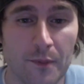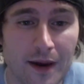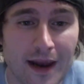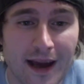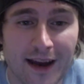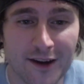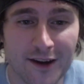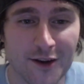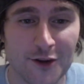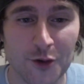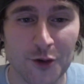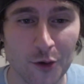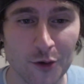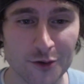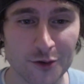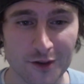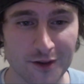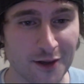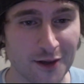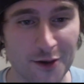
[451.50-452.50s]
But I could have
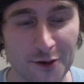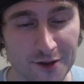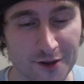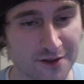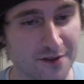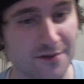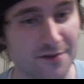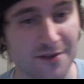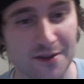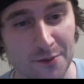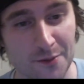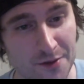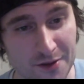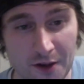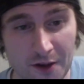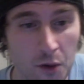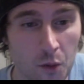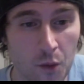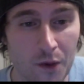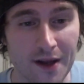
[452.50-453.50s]
told you that Gustafsson was
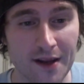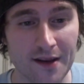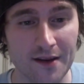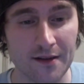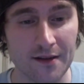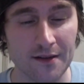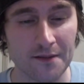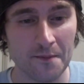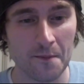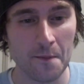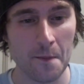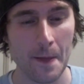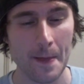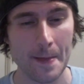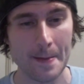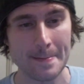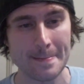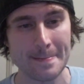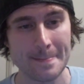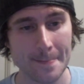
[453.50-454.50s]
going to win.
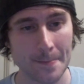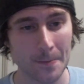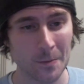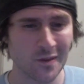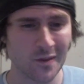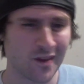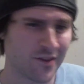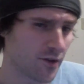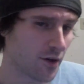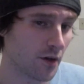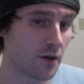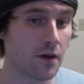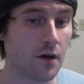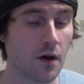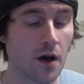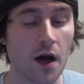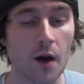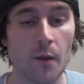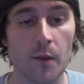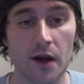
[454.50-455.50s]
Don't know
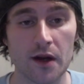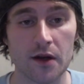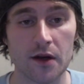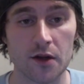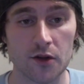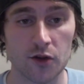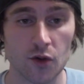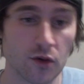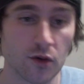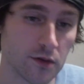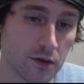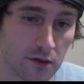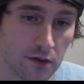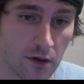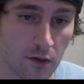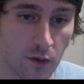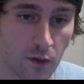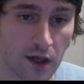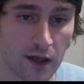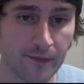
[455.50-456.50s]
how, but I could have told you he's
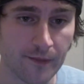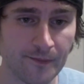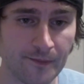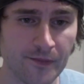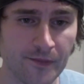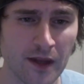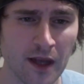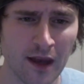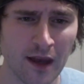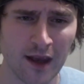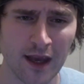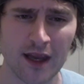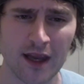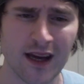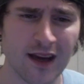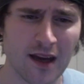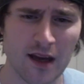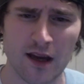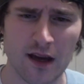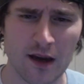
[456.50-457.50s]
going to win. And
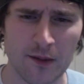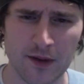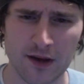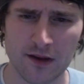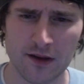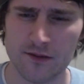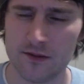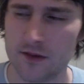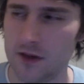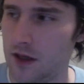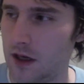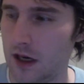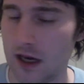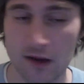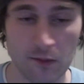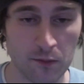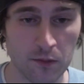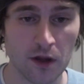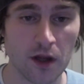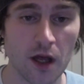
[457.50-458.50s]
I mean,
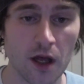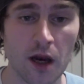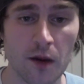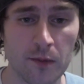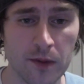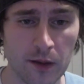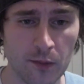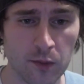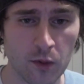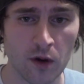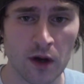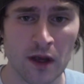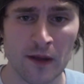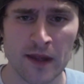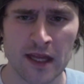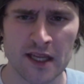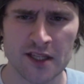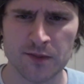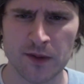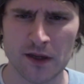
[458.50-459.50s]
a lot of people,
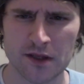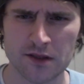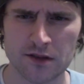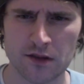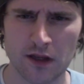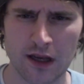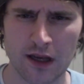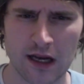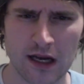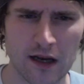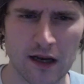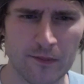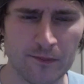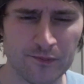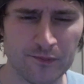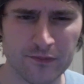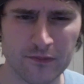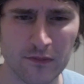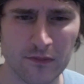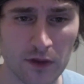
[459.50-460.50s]
especially
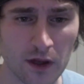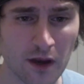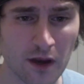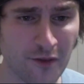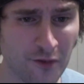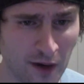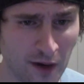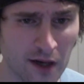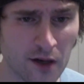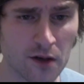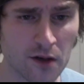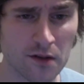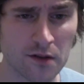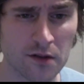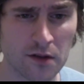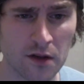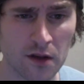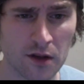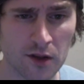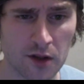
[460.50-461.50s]

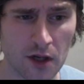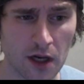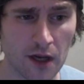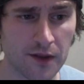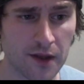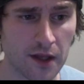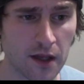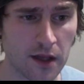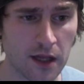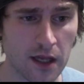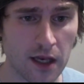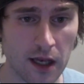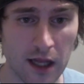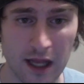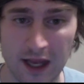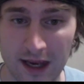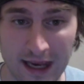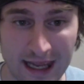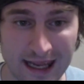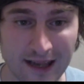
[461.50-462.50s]
fighters, thought
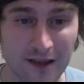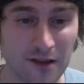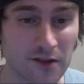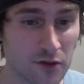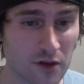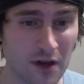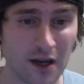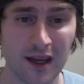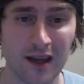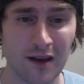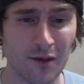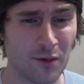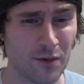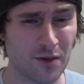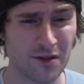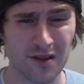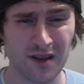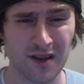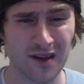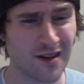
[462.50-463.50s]
that Nate's striking
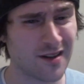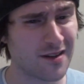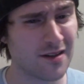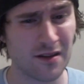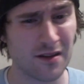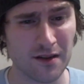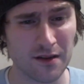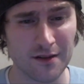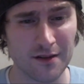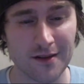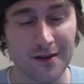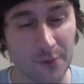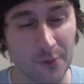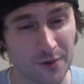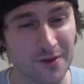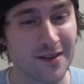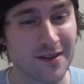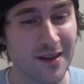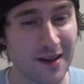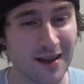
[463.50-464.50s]
was going
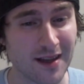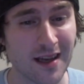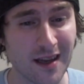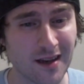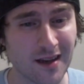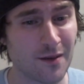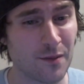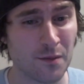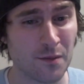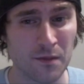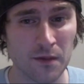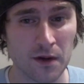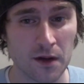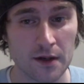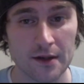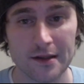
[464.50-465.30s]
to get him,